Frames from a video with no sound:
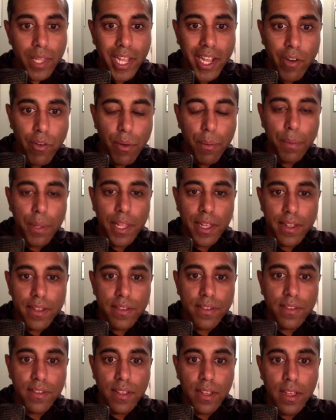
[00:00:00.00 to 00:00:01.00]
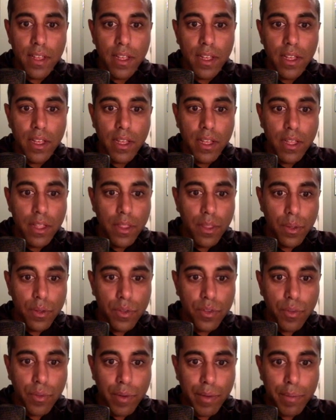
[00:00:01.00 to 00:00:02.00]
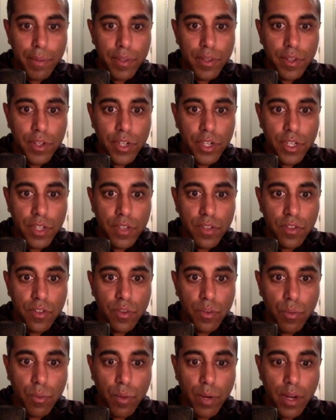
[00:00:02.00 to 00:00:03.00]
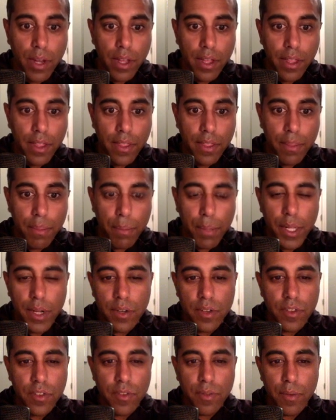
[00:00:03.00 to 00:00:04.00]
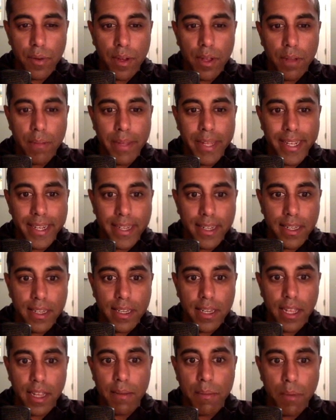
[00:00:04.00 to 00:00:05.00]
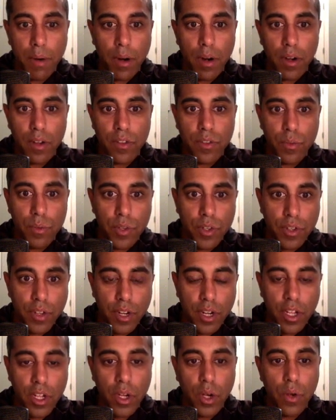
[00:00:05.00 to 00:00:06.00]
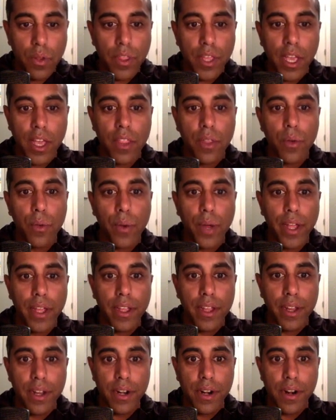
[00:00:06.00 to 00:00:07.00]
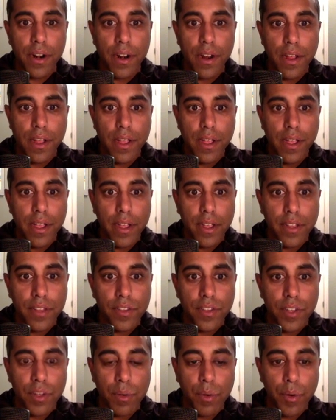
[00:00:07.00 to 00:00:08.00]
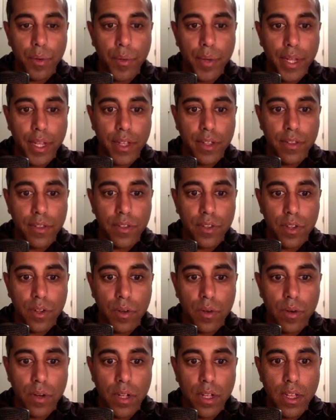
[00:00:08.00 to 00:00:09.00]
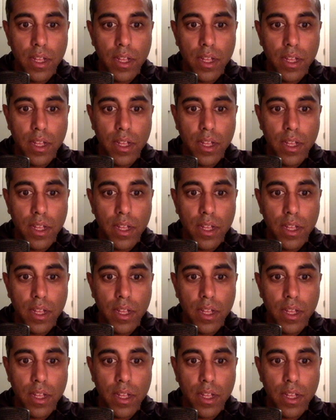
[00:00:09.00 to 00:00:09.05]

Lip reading: and replace those 3 positions with players from Denmark. So we're just going to go the other way here and see what we can do.